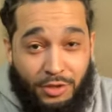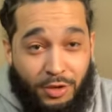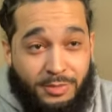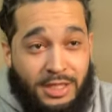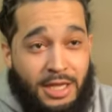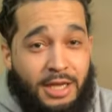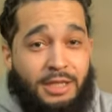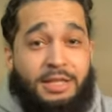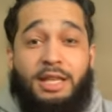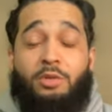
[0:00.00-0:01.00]
You know what I'm
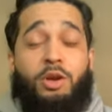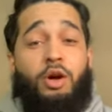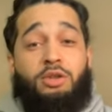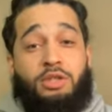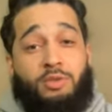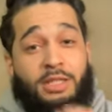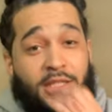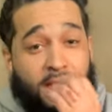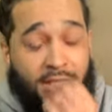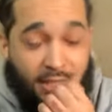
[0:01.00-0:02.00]
saying? Dealing with a whole
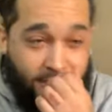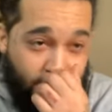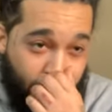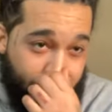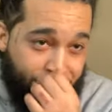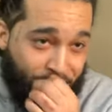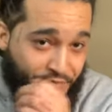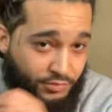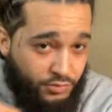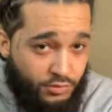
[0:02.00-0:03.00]
situation like this. So
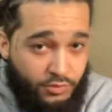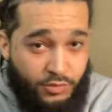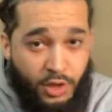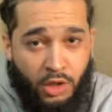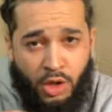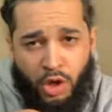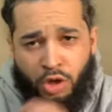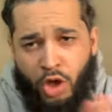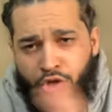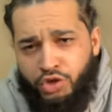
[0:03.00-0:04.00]

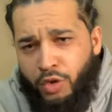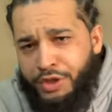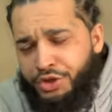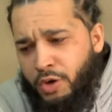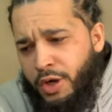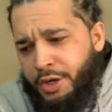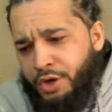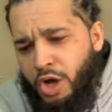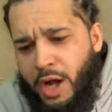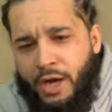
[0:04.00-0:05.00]
long story short,
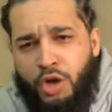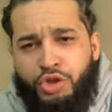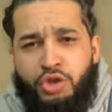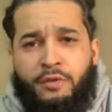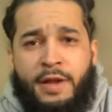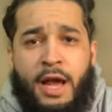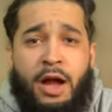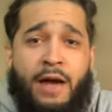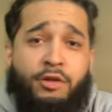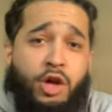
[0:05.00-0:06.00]
you know, I go to juvenile.
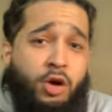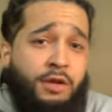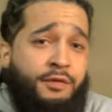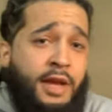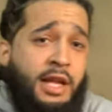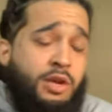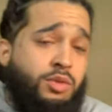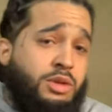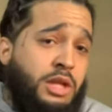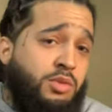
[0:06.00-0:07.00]
I have a co-defendant. He
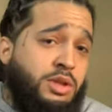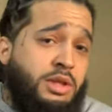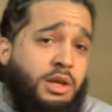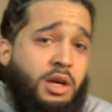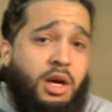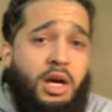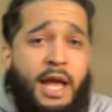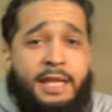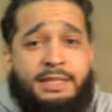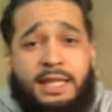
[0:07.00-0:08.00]
was he was uh,
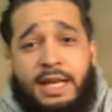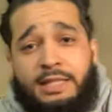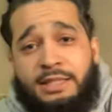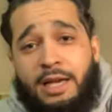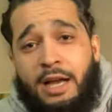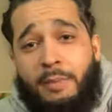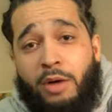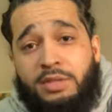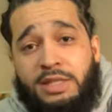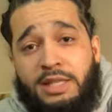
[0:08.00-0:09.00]
18 at the time.
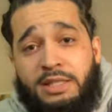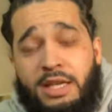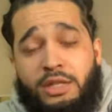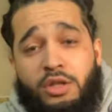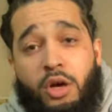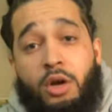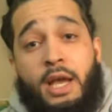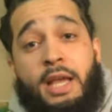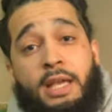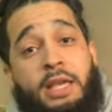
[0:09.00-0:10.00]
I was 16, so
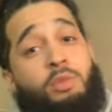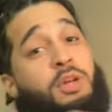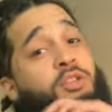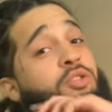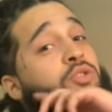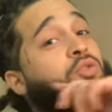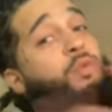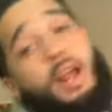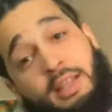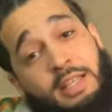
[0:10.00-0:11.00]
he went
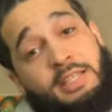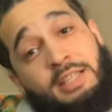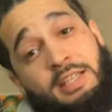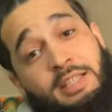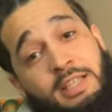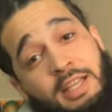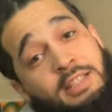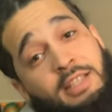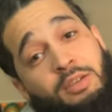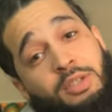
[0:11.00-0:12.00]
directly to
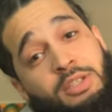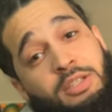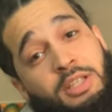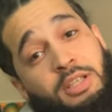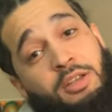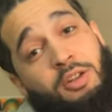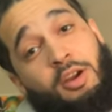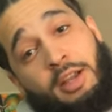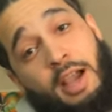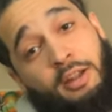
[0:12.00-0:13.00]
CCDC, which is the
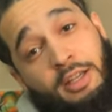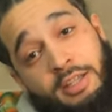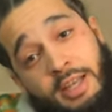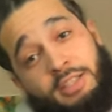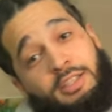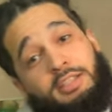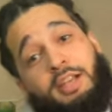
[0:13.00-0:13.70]
Clark County Detention